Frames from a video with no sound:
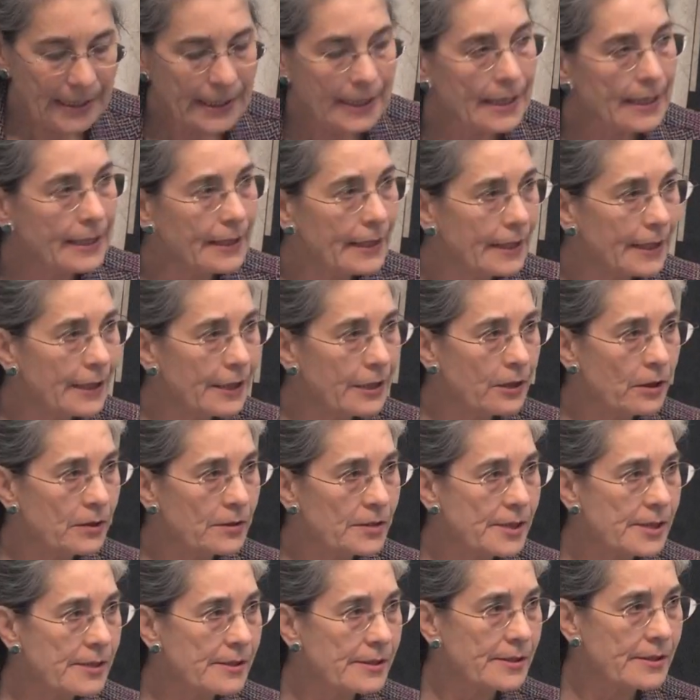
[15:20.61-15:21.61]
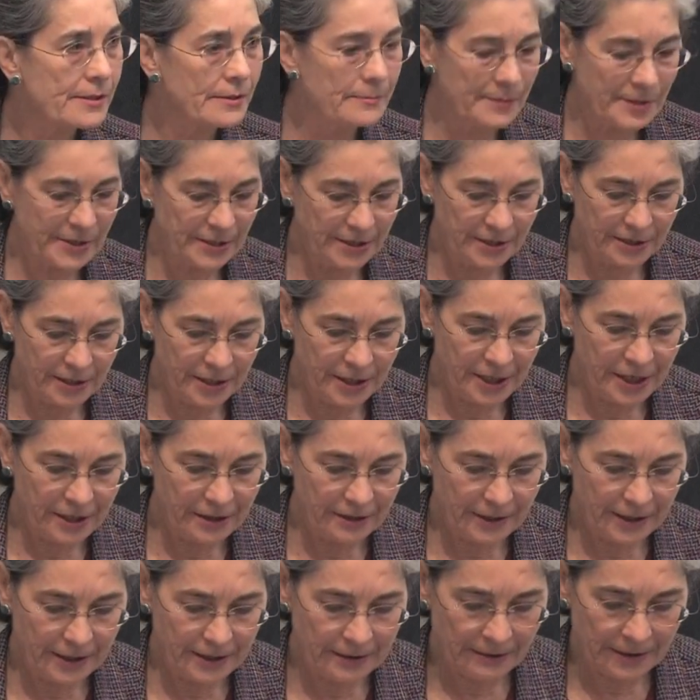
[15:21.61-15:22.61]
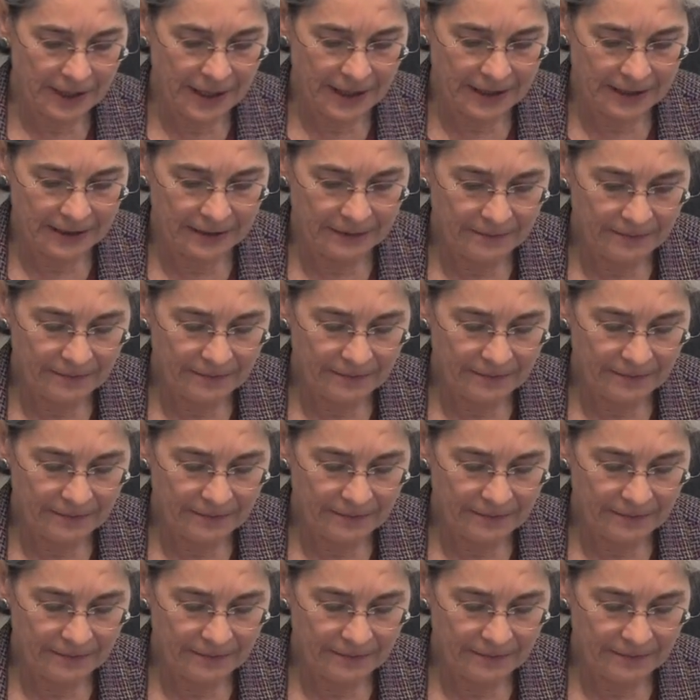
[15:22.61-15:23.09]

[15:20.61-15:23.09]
and ecosystems deteriorate.